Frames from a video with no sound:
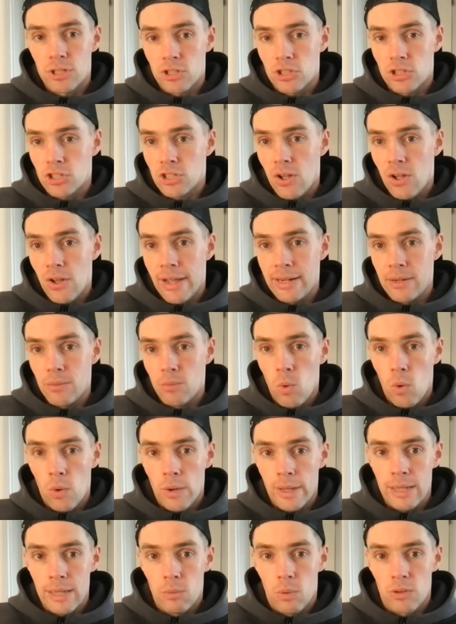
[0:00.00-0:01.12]
decide
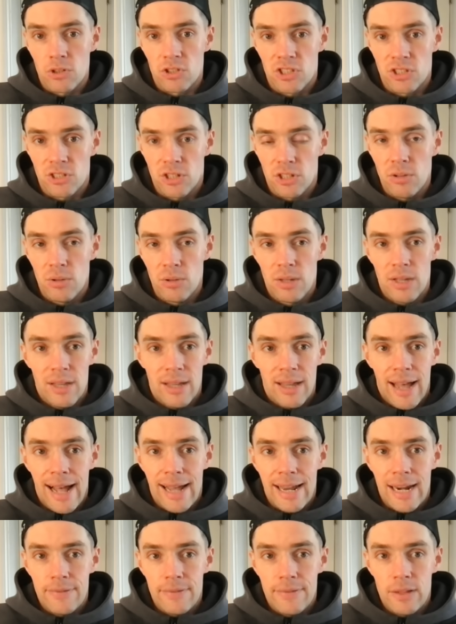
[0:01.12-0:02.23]
what he wants to do
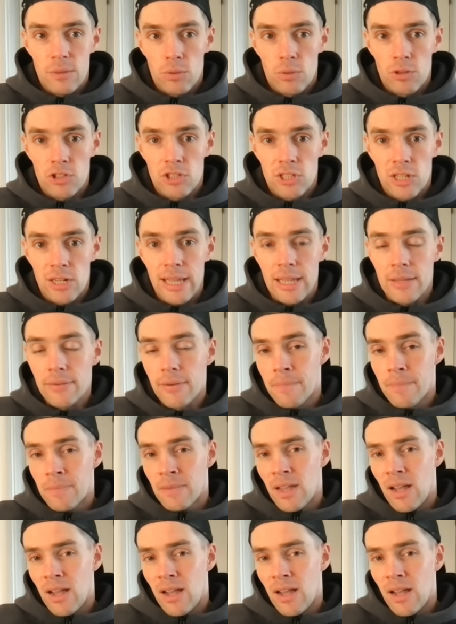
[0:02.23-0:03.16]
and if he wants to leave.